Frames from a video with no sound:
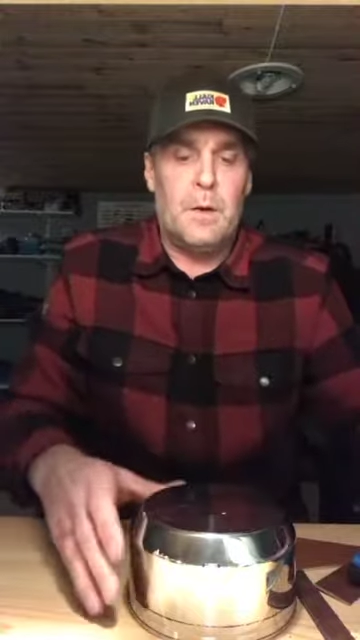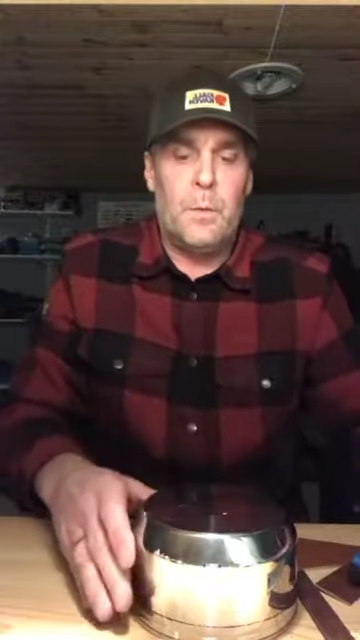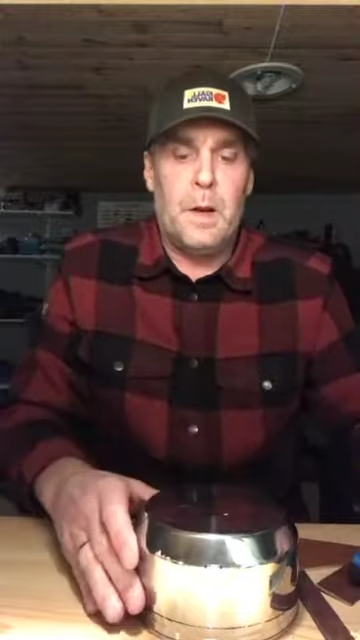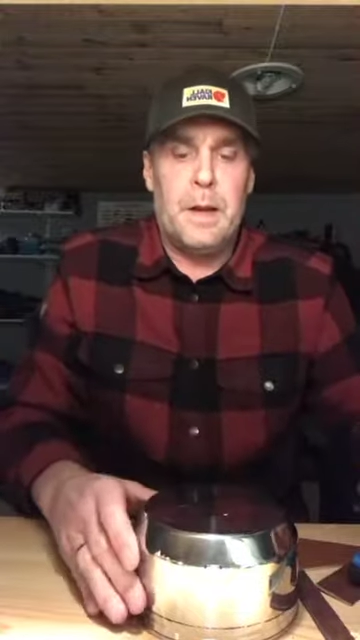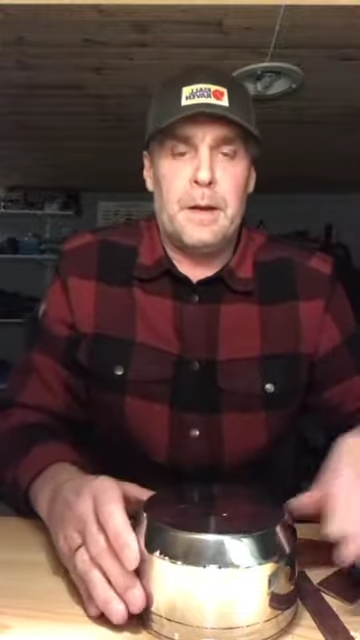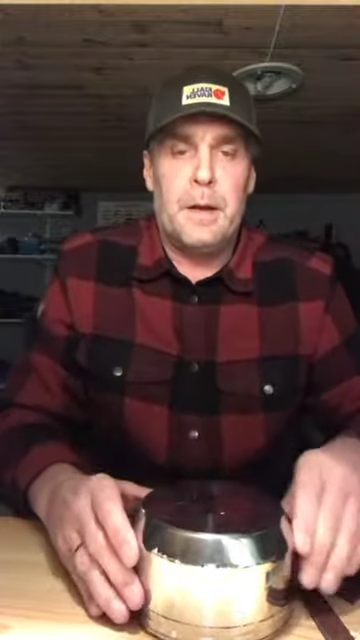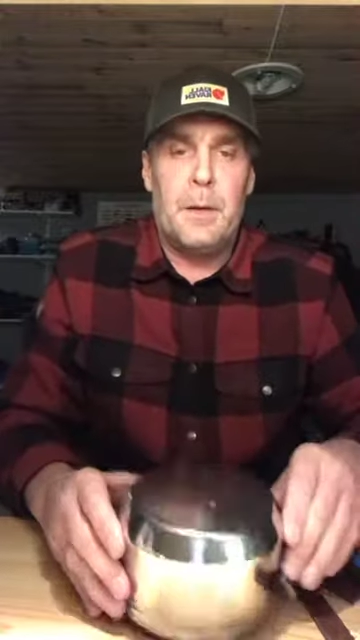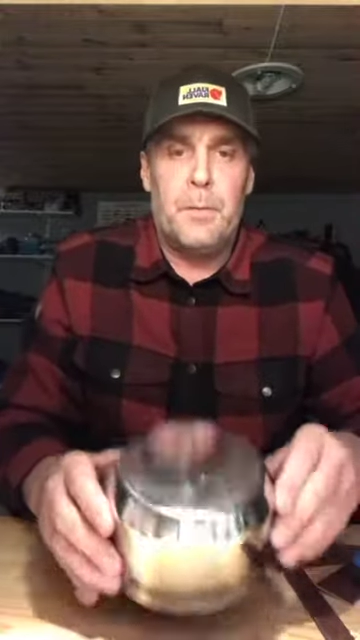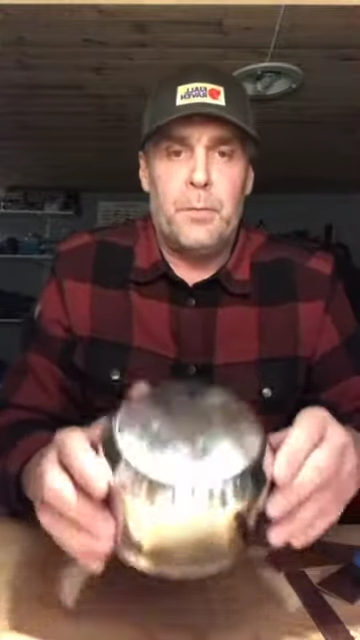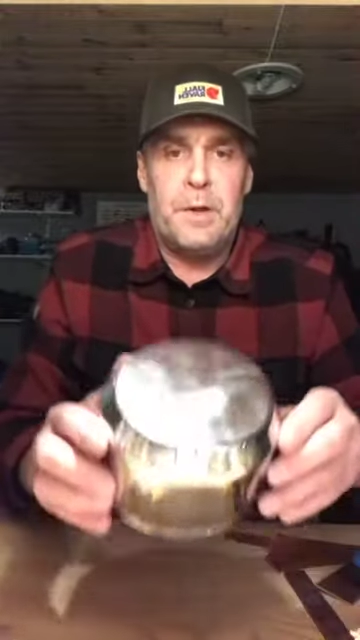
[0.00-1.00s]
And you will
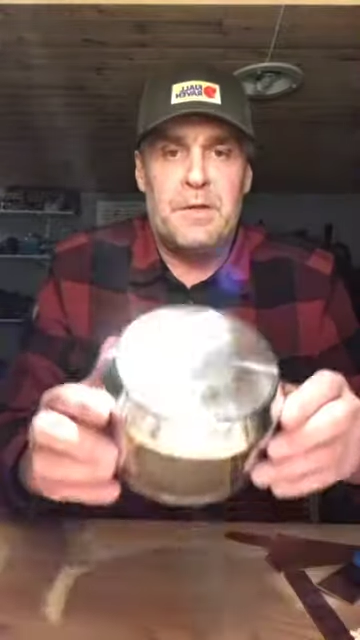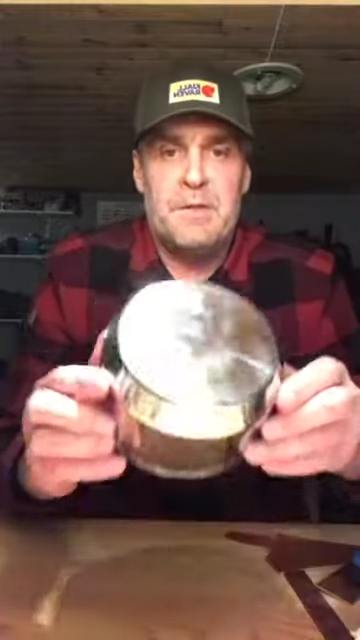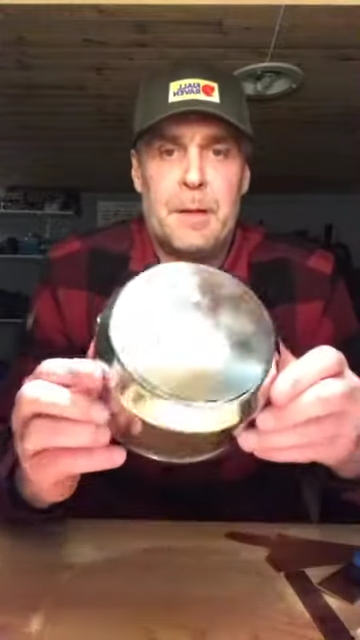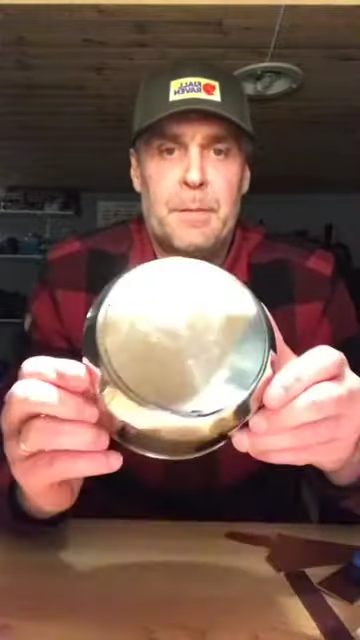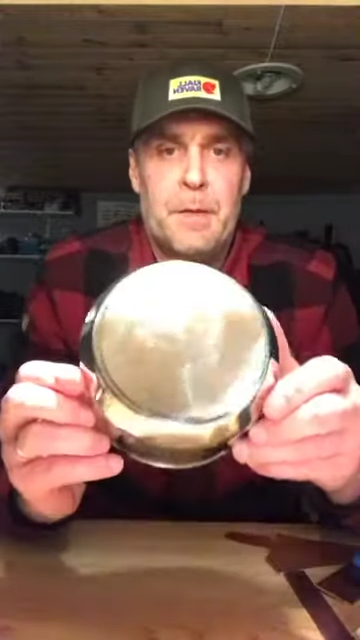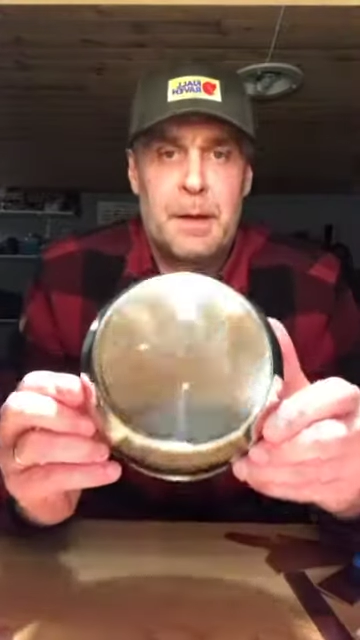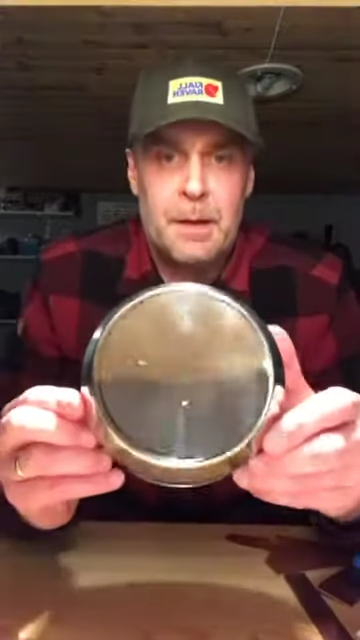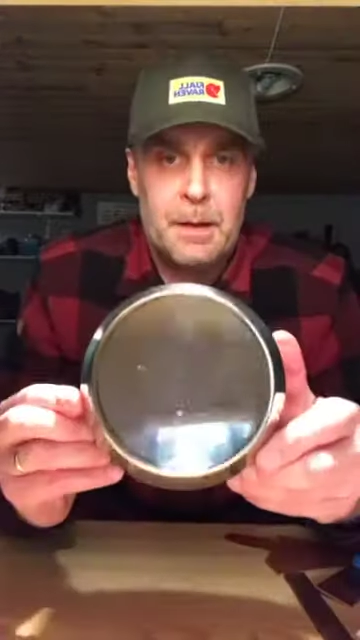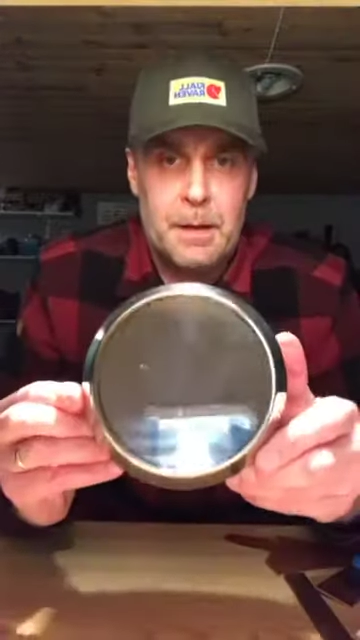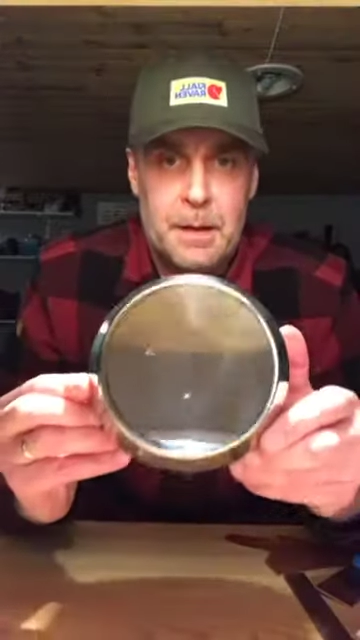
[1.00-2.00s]
end up with
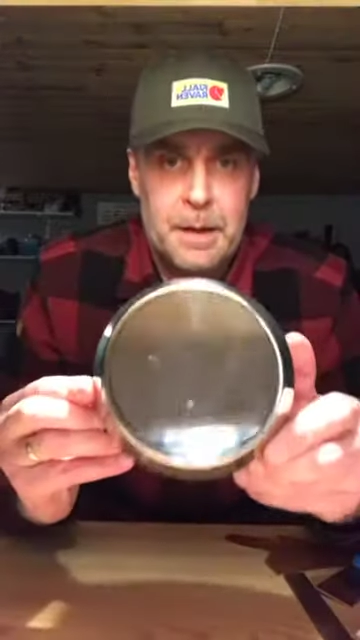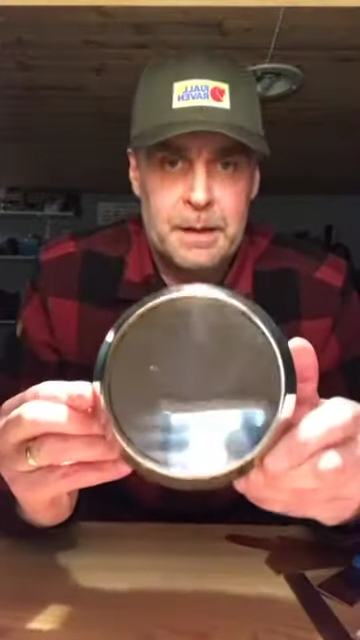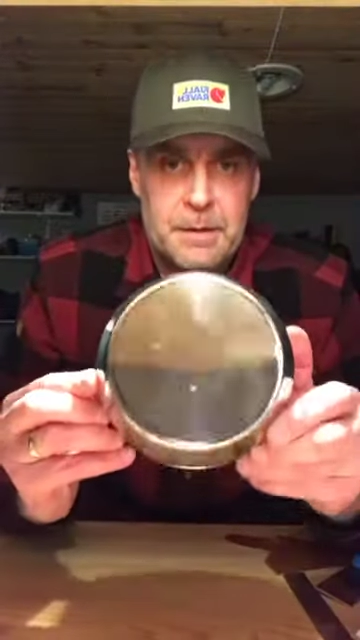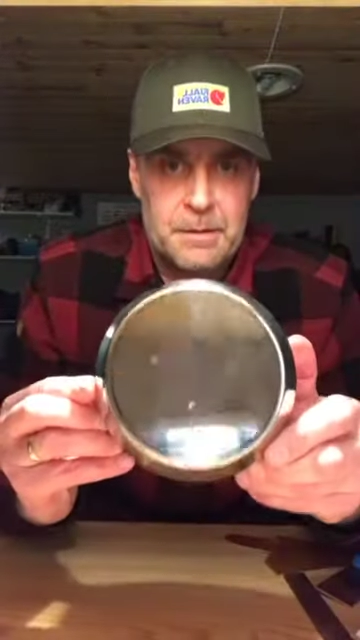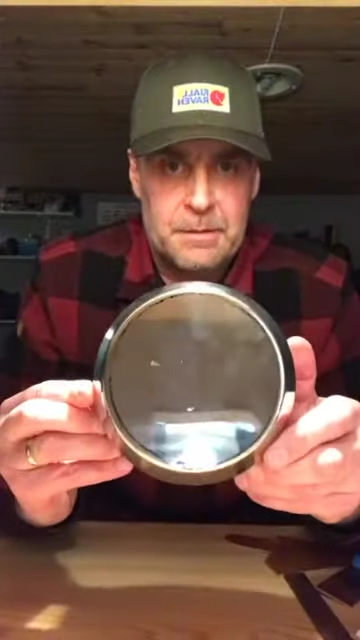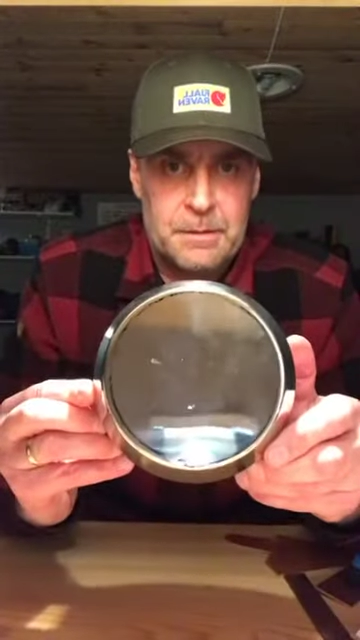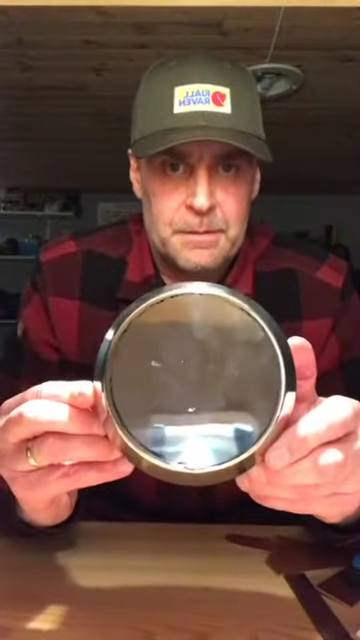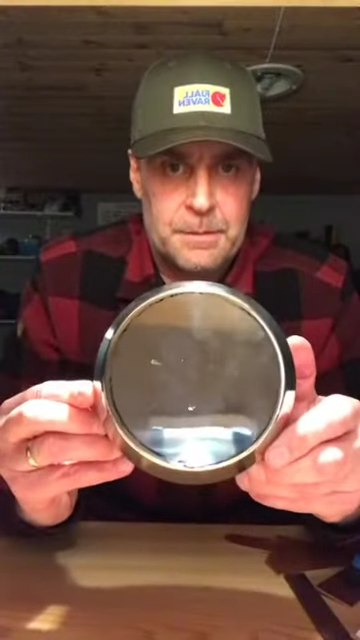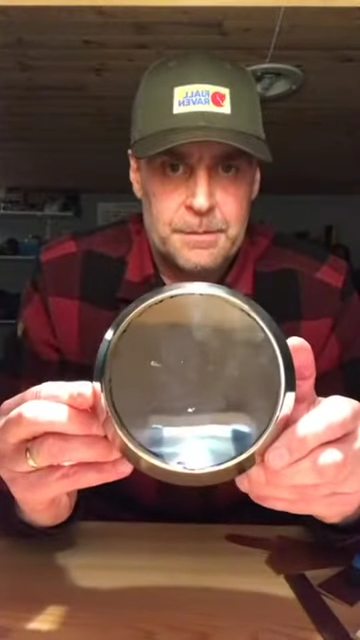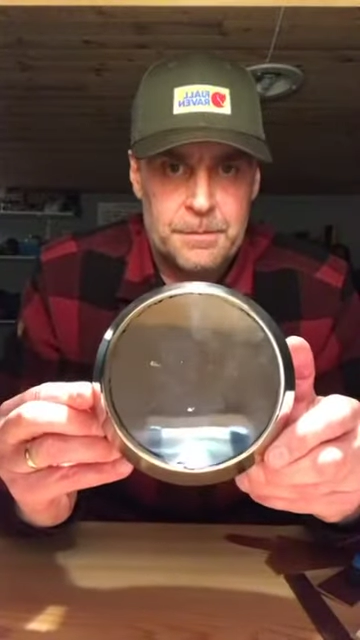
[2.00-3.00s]
something like
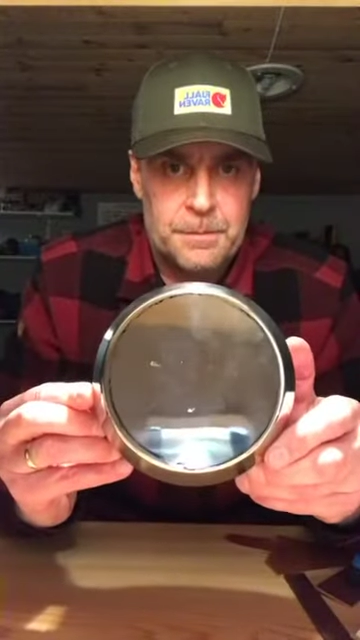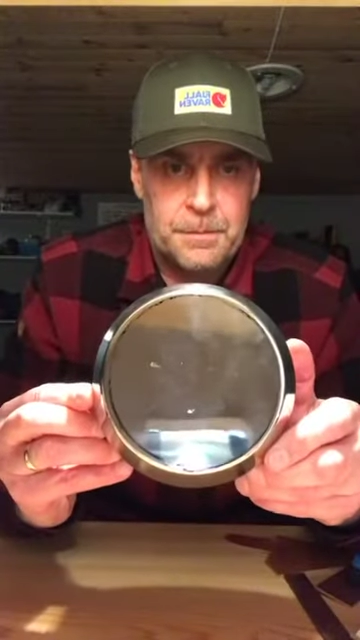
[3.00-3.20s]
this.